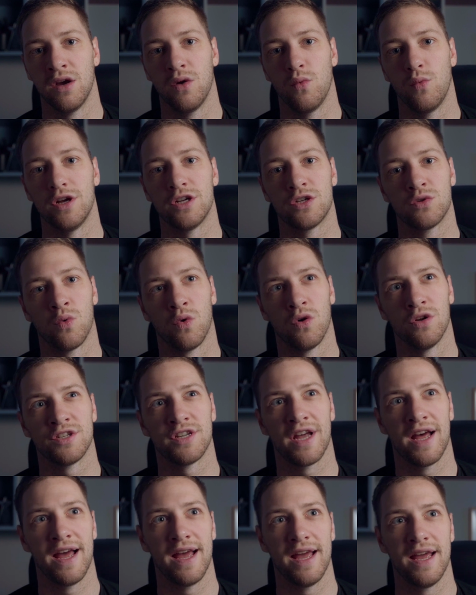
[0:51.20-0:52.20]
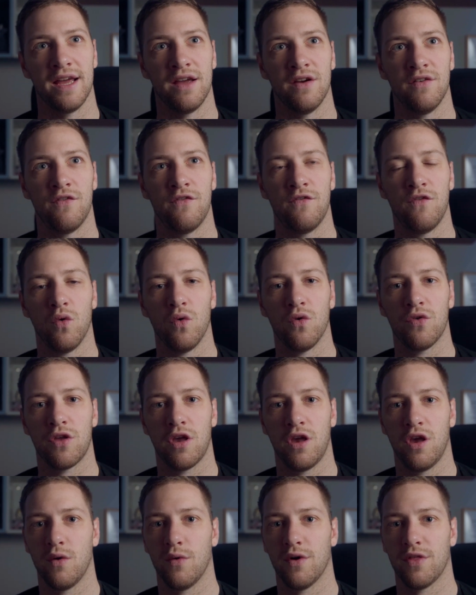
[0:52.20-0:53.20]
which was a
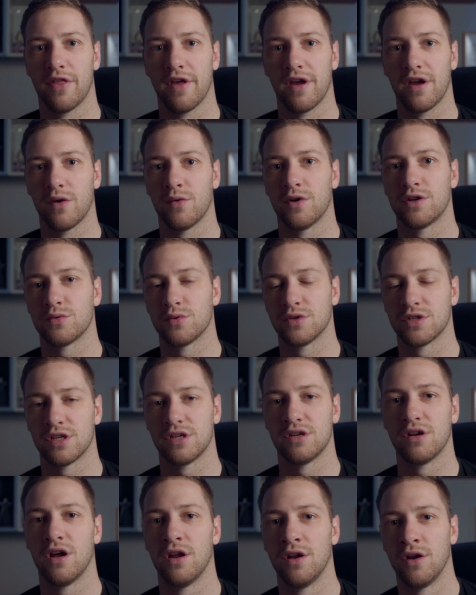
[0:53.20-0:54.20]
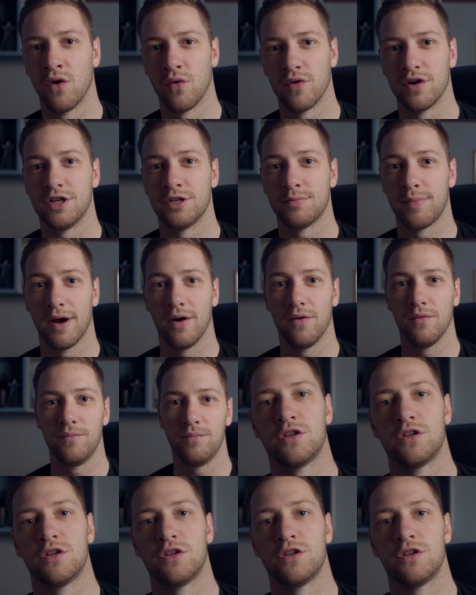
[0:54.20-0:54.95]
4th Q, I think, which was an orange belt.